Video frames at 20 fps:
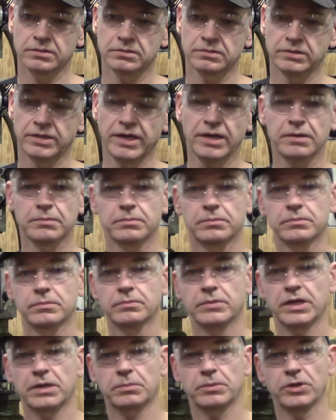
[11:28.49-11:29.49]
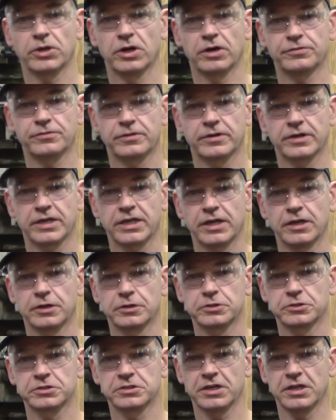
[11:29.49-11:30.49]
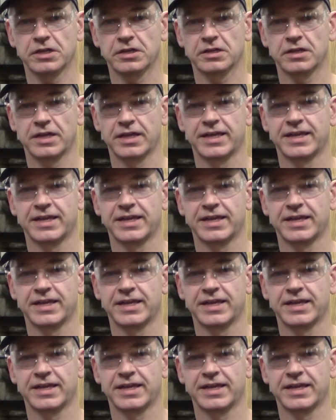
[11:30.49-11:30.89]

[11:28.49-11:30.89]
Yeah, make me an offer I can't understand.